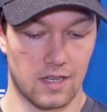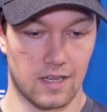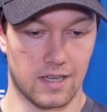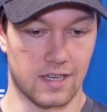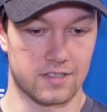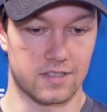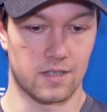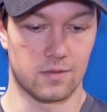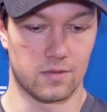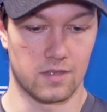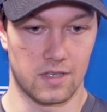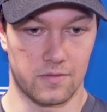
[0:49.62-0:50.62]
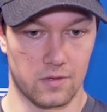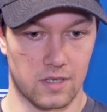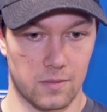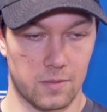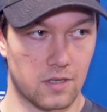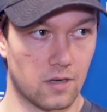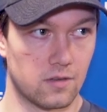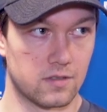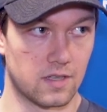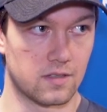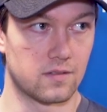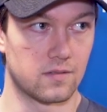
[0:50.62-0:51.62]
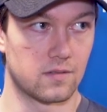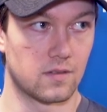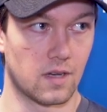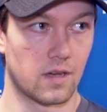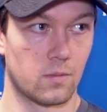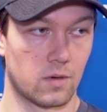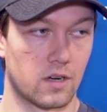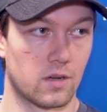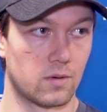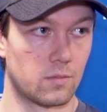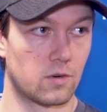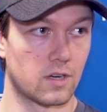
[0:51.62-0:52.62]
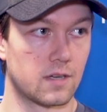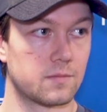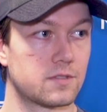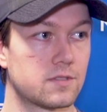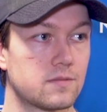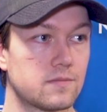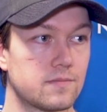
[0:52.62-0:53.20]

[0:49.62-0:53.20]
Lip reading: like I said, if we keep it going, then we're going to win more games.